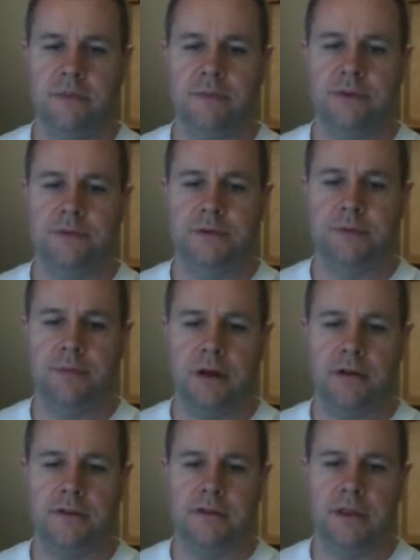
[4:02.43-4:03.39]
the image
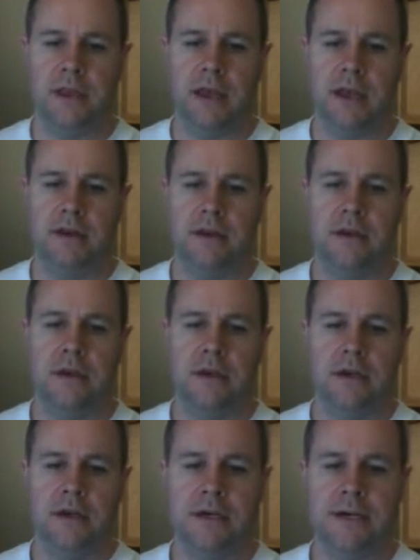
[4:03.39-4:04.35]
responds to that.
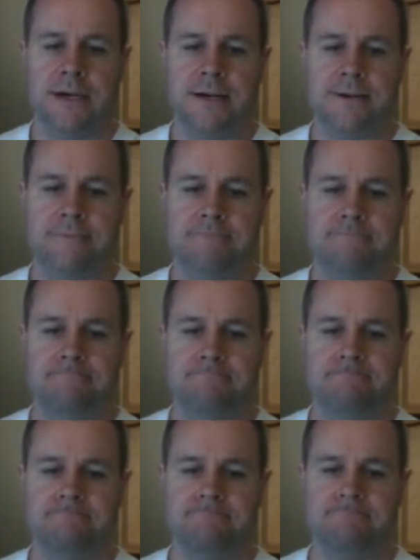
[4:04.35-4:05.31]
Um,
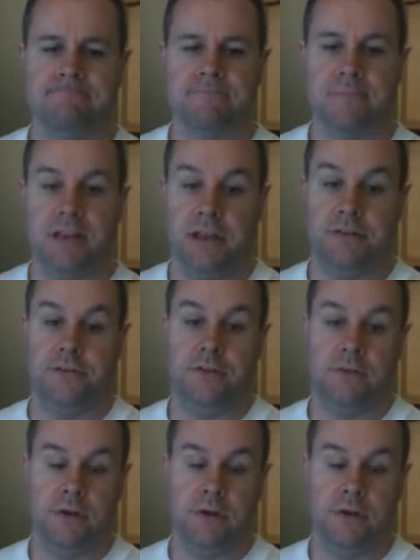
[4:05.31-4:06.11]
and